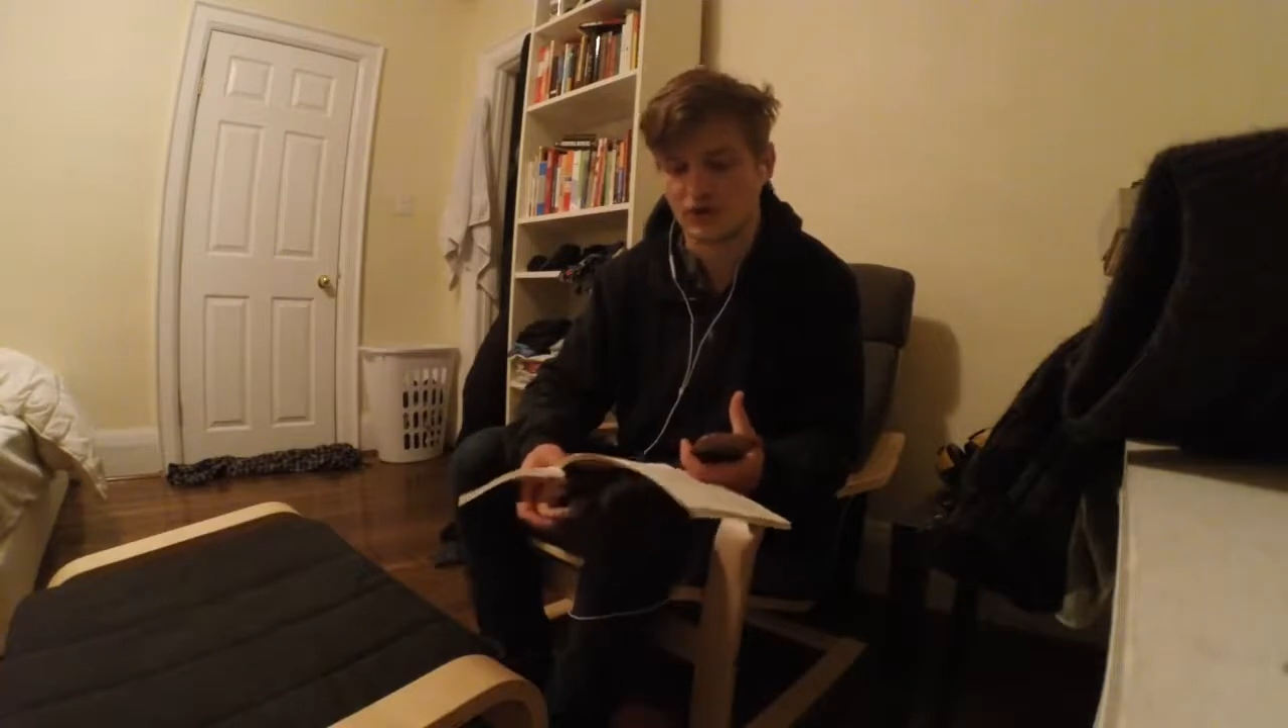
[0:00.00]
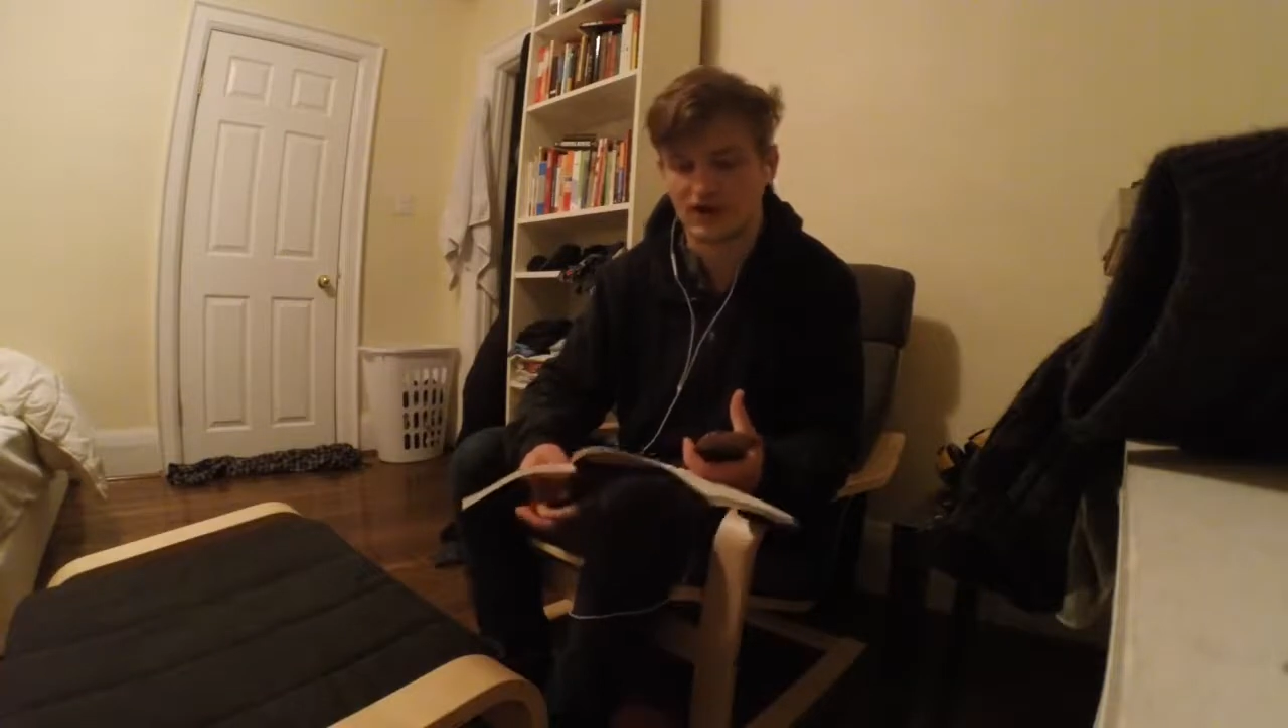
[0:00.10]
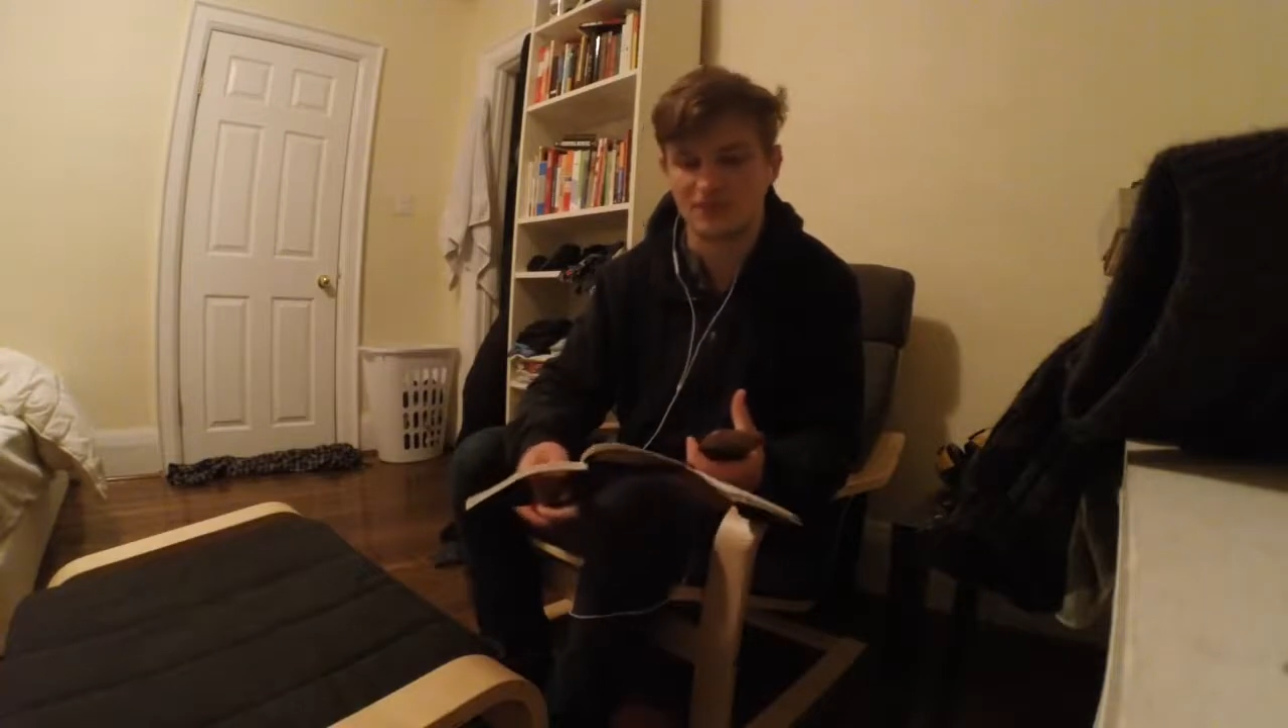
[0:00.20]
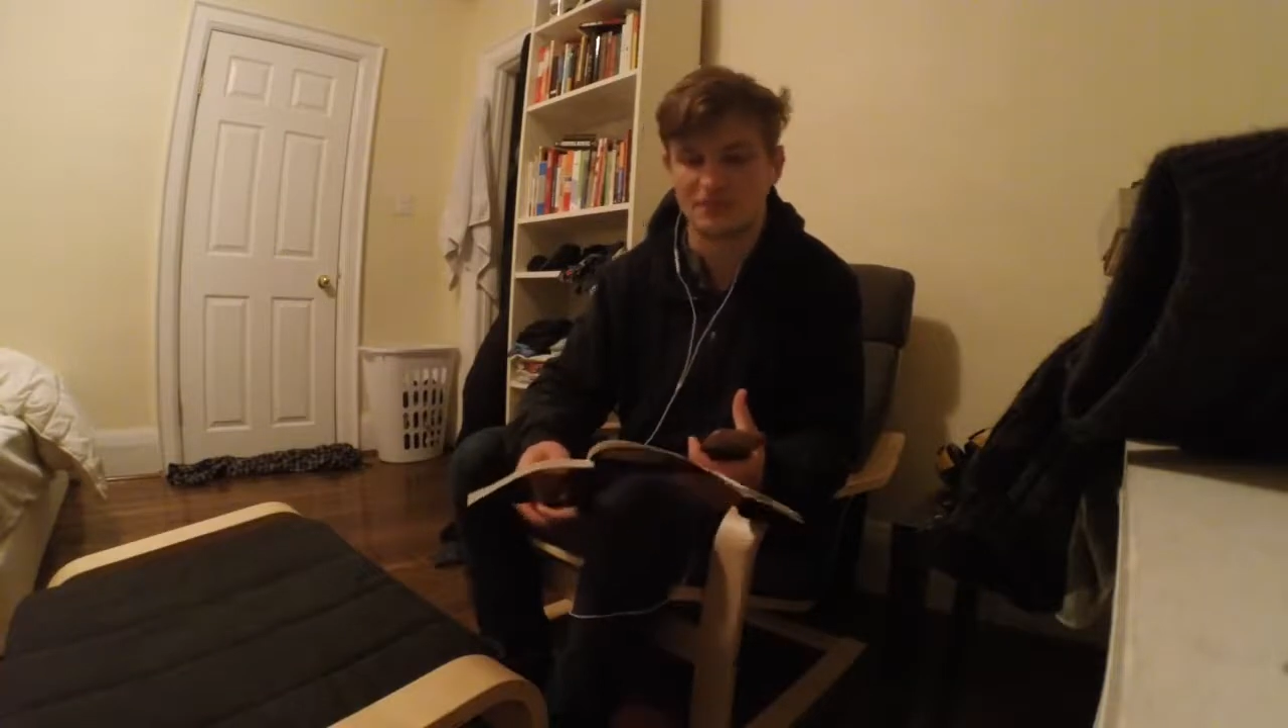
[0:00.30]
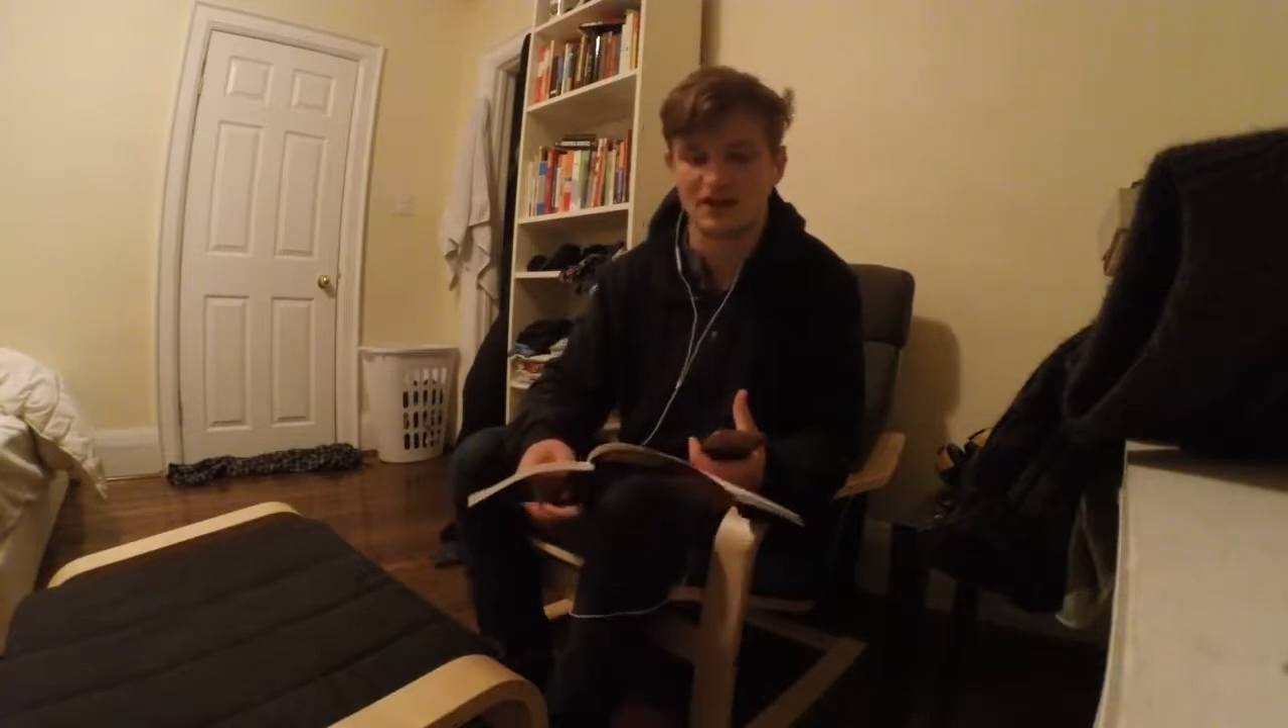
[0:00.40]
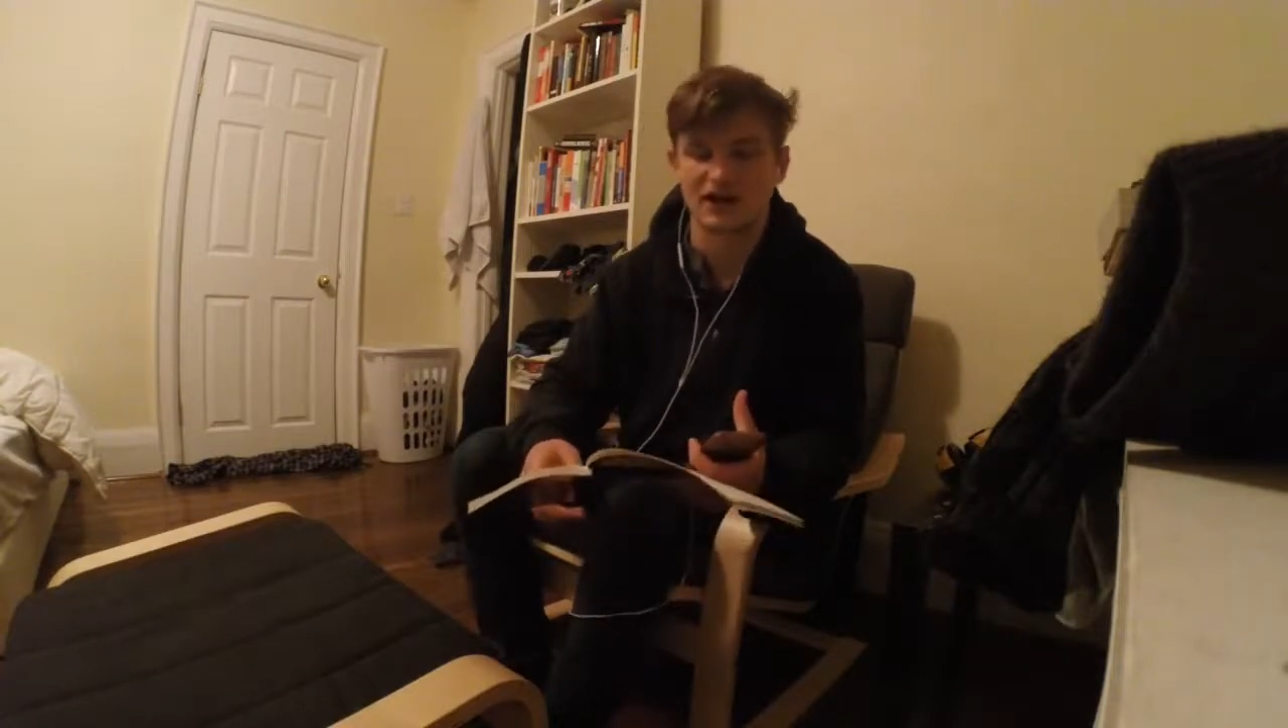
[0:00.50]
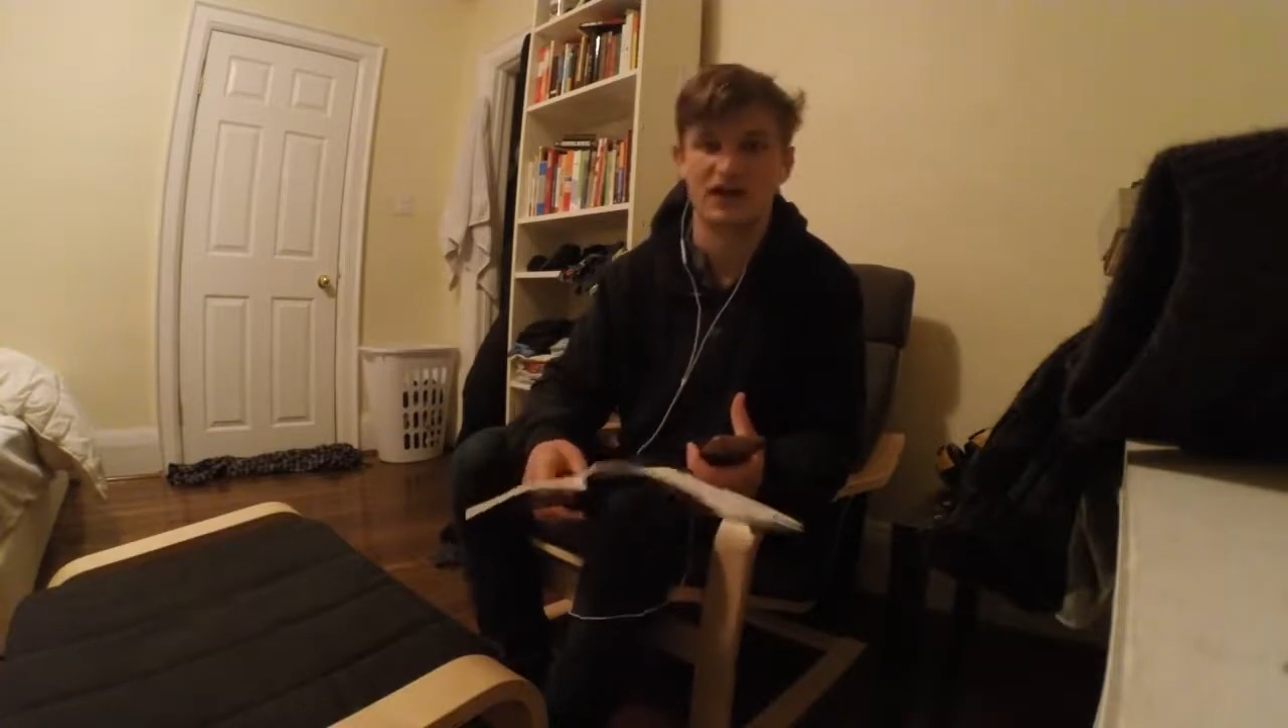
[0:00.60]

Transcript: and pick